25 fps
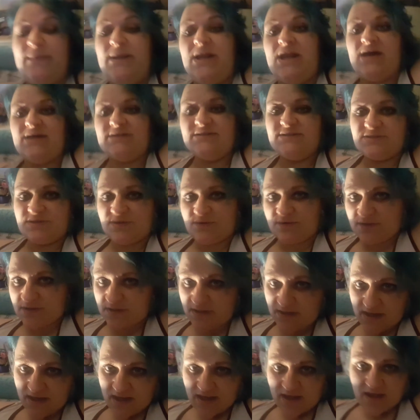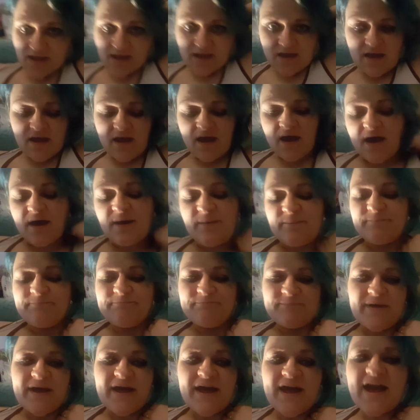my light's on.
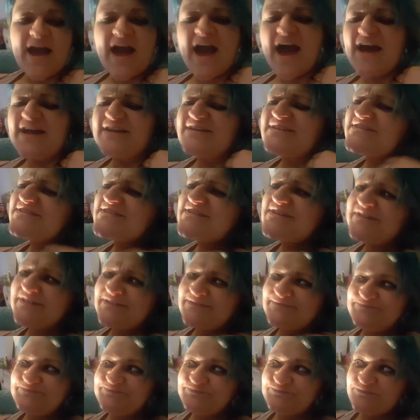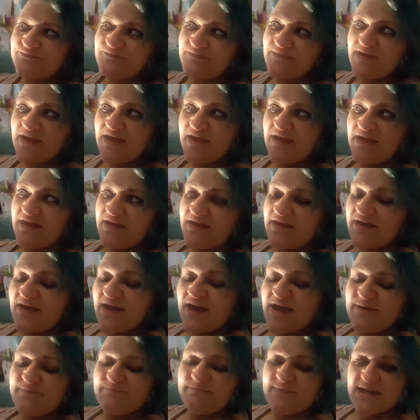And
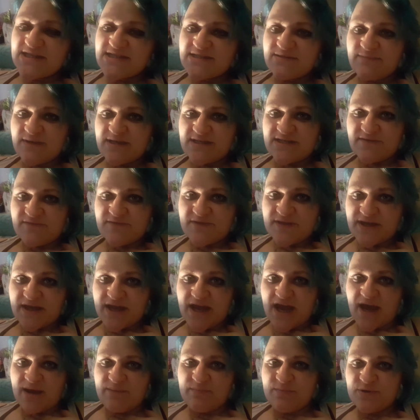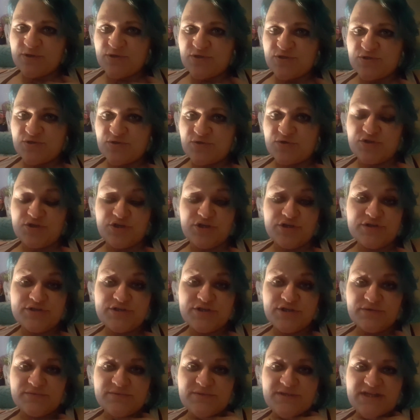massive thing happened on
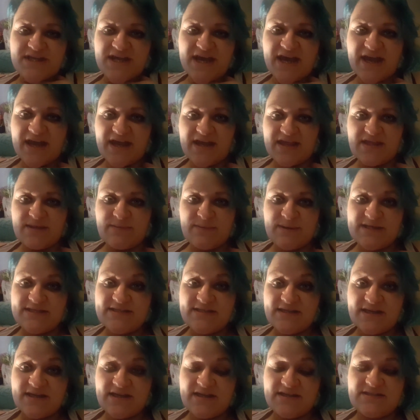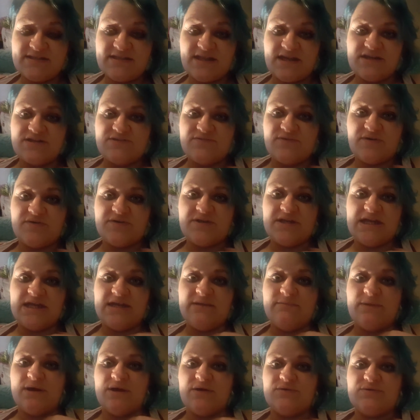YouTube today. They basically sent around
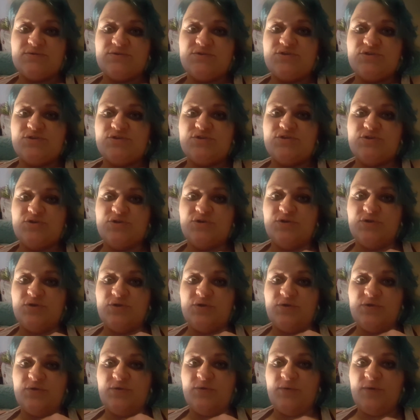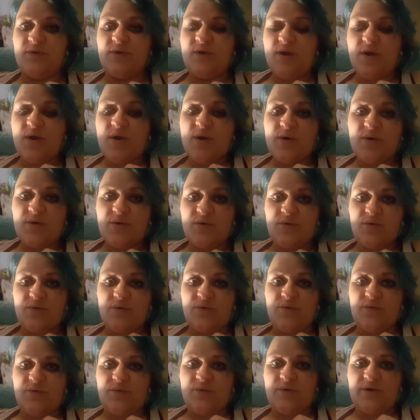emails to
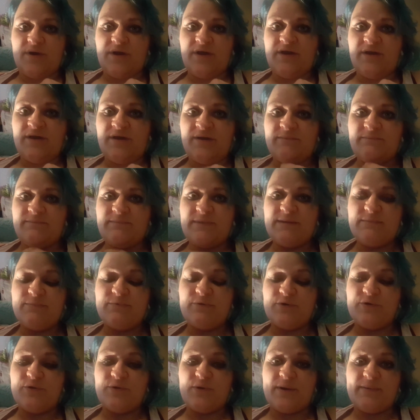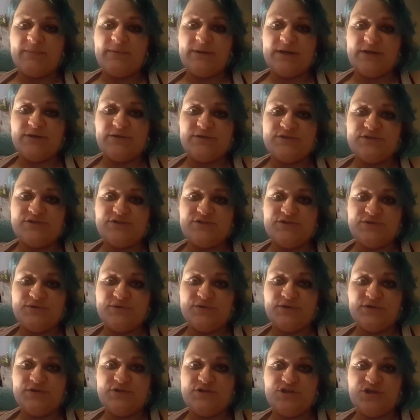all people who upload to
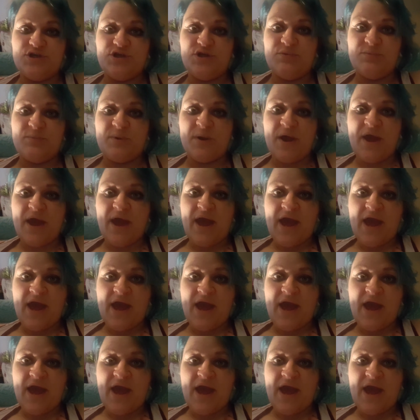YouTube